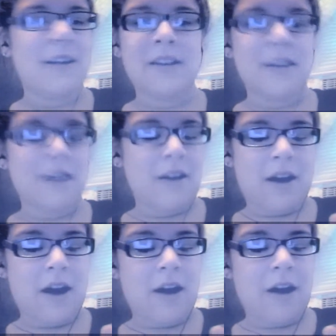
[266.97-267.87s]

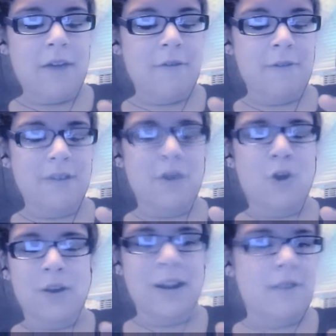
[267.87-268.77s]

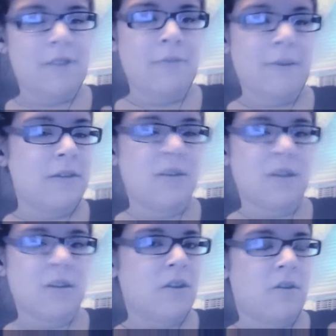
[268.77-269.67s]

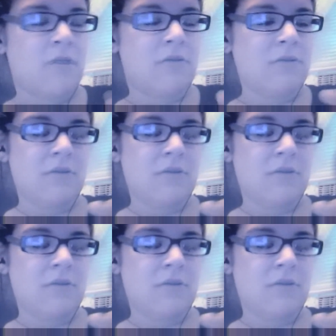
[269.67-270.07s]
Nothing is said.